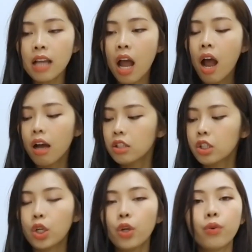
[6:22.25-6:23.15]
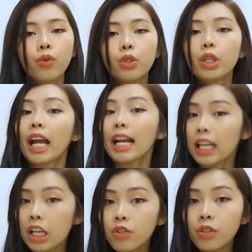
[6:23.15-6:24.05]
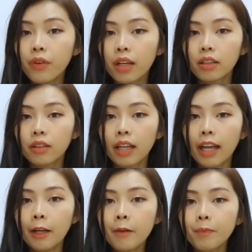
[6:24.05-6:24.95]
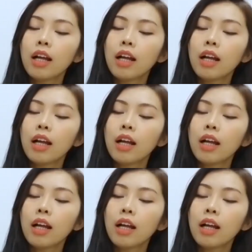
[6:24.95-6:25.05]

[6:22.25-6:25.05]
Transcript: until you get used to it, okay?